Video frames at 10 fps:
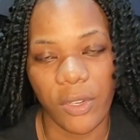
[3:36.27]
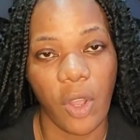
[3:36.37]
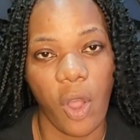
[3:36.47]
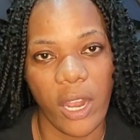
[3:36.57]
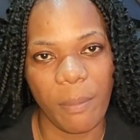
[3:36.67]

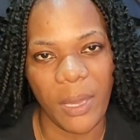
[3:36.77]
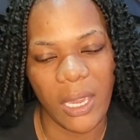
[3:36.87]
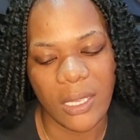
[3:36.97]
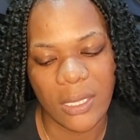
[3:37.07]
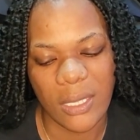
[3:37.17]
oil
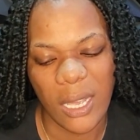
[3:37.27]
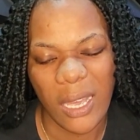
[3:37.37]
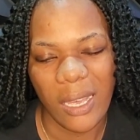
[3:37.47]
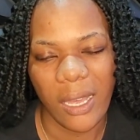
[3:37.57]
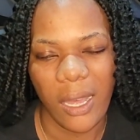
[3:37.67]
base,
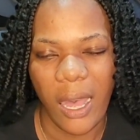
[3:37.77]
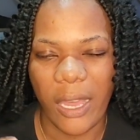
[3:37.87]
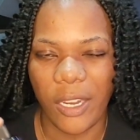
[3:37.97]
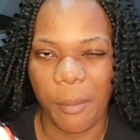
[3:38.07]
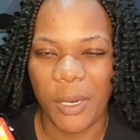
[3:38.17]
I
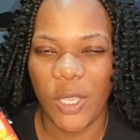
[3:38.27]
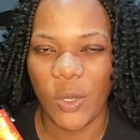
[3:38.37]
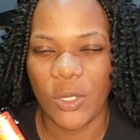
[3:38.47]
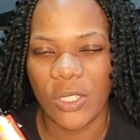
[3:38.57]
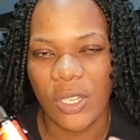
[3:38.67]
normally
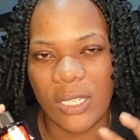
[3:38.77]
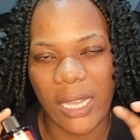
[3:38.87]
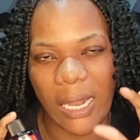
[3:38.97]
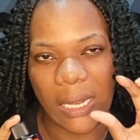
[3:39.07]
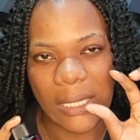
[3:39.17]
use just
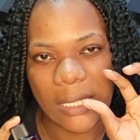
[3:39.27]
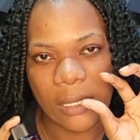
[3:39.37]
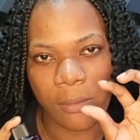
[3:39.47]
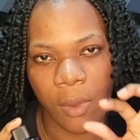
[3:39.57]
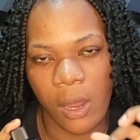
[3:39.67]
a
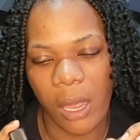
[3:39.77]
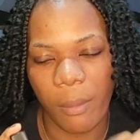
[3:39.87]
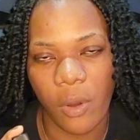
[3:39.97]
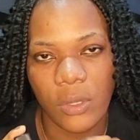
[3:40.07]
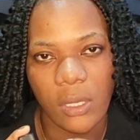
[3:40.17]
small
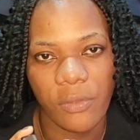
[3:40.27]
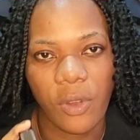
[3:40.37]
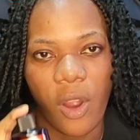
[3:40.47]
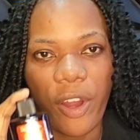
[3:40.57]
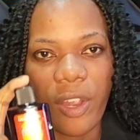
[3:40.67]
amount of
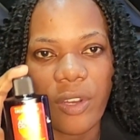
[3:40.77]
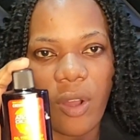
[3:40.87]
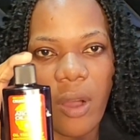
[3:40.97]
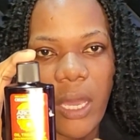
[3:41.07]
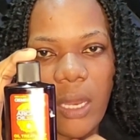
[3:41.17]
the argan
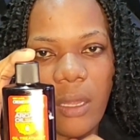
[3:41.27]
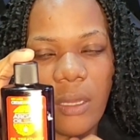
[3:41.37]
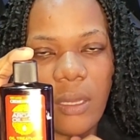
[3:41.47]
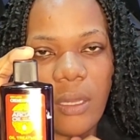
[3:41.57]
oil.